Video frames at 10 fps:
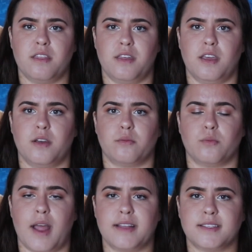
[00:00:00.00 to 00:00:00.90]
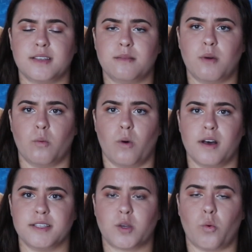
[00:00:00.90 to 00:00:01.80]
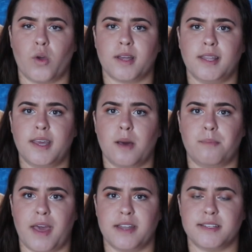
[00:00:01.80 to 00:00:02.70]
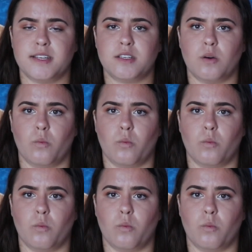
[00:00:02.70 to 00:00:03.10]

the ransom was quickly abandoned